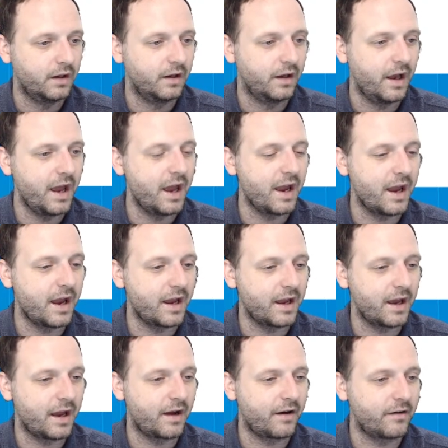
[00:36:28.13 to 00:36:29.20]
Hey,
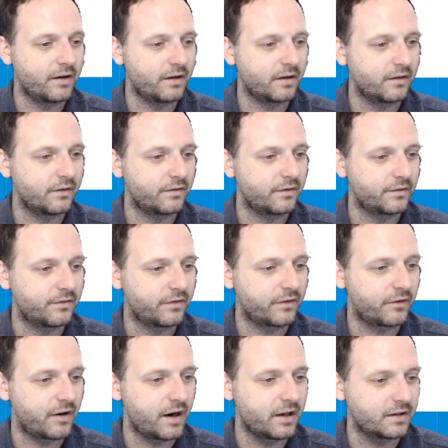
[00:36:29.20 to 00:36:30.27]
Aaron,
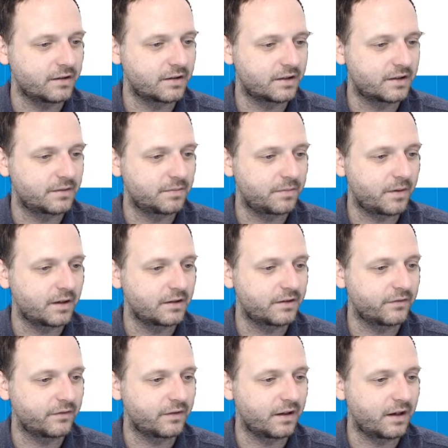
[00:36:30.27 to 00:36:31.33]
variety is a spice
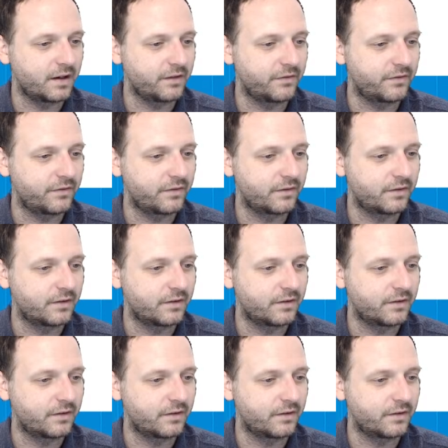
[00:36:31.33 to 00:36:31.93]
of life.